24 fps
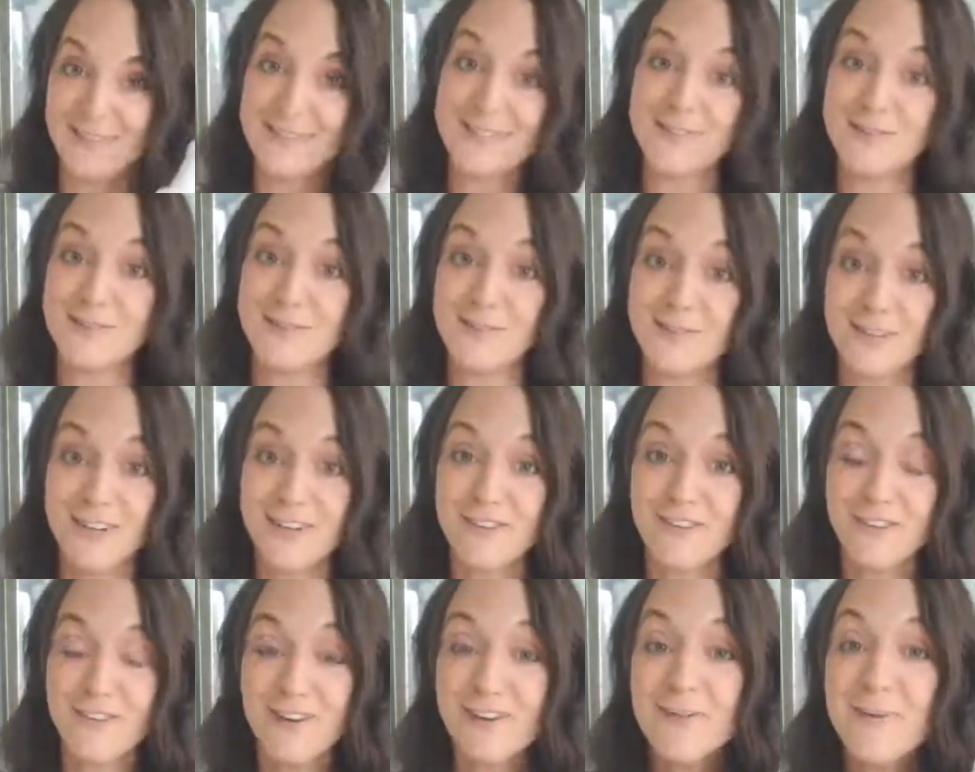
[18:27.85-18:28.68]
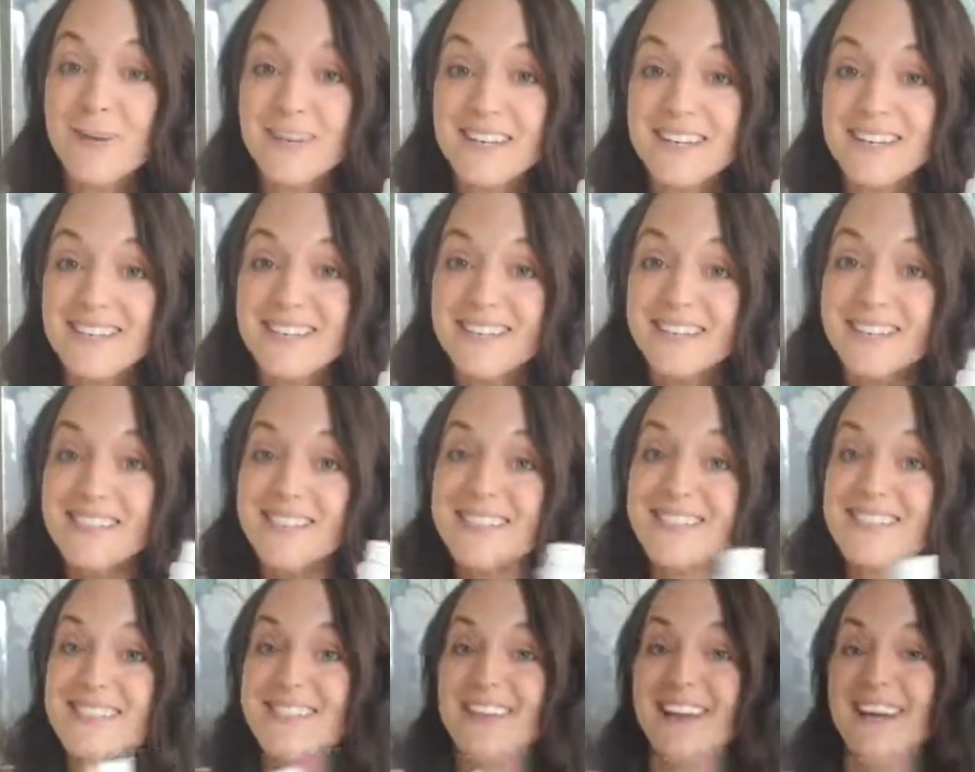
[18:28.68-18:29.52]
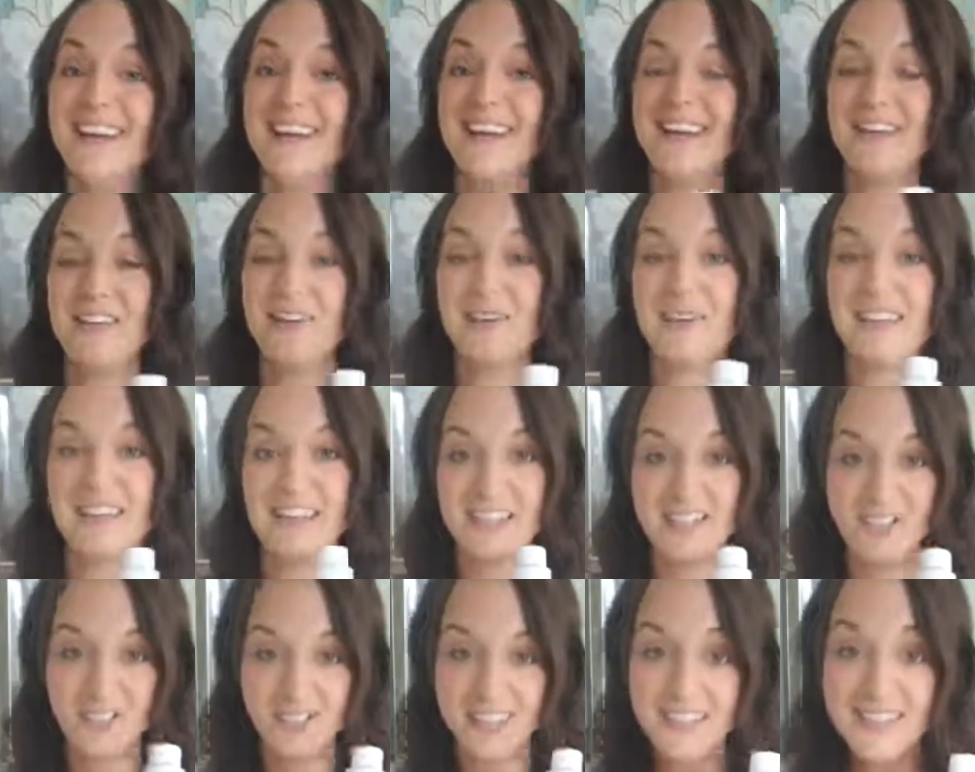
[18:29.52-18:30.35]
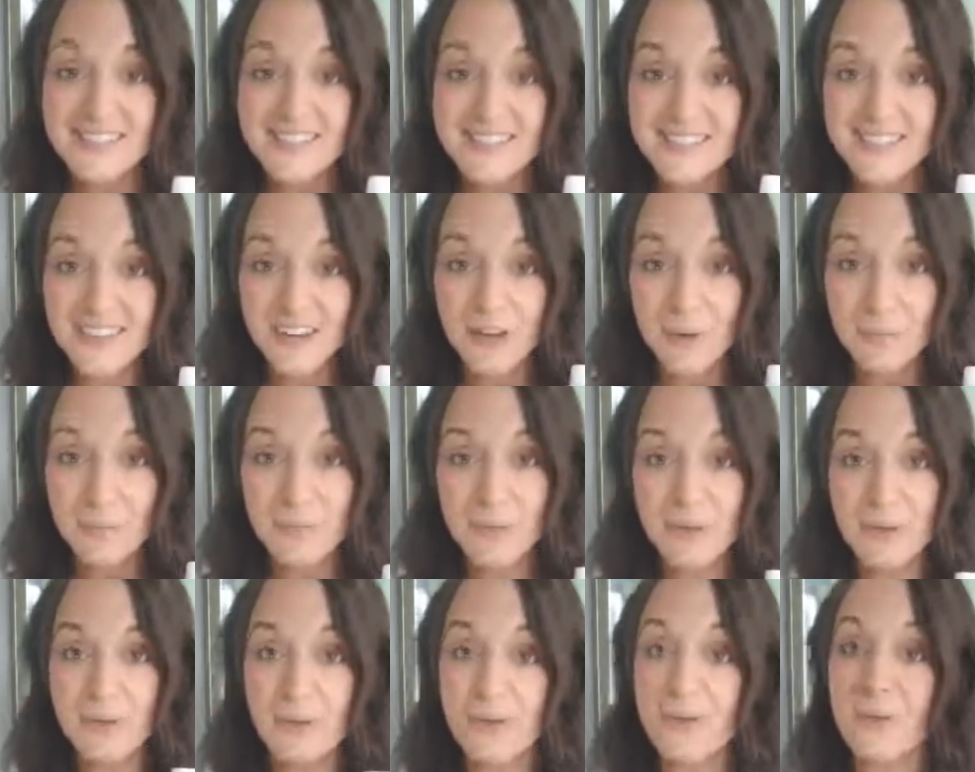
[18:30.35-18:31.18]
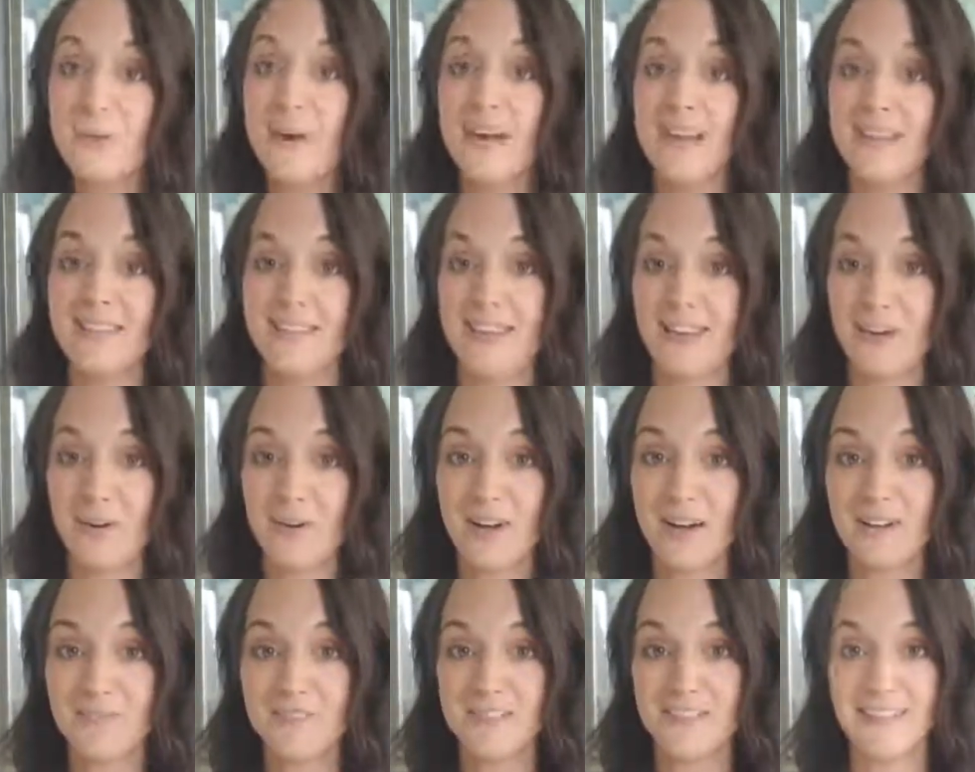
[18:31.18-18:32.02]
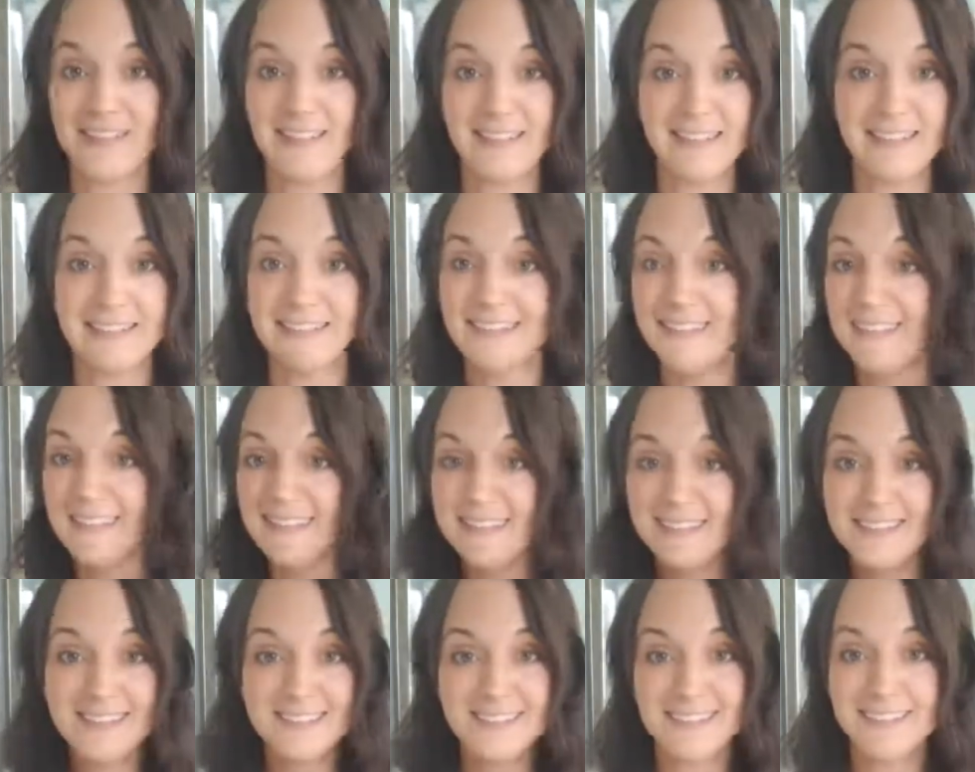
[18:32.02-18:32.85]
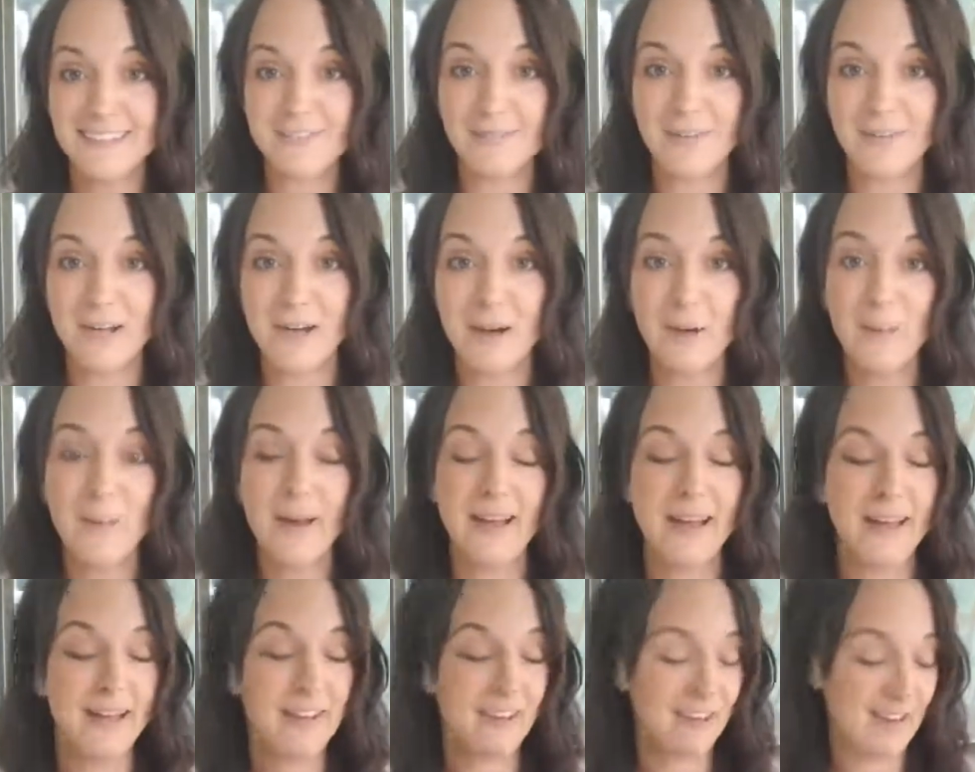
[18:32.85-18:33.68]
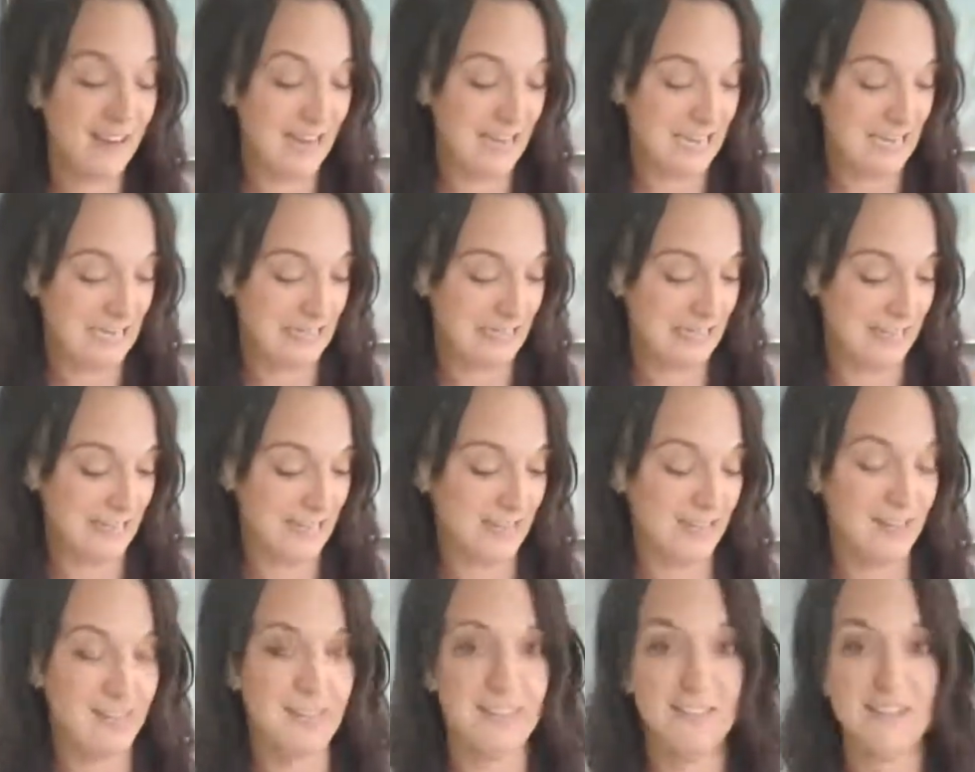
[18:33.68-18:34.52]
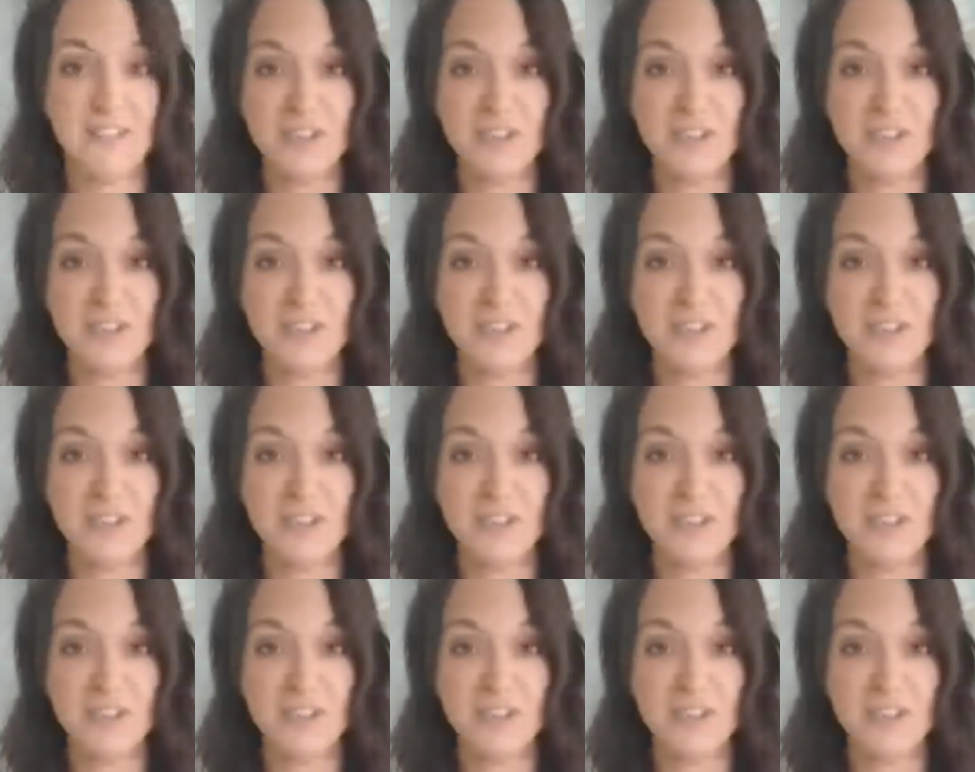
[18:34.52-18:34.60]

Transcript: So streak-free windows, you can get your kids to help you and they don't have to like run away or anything.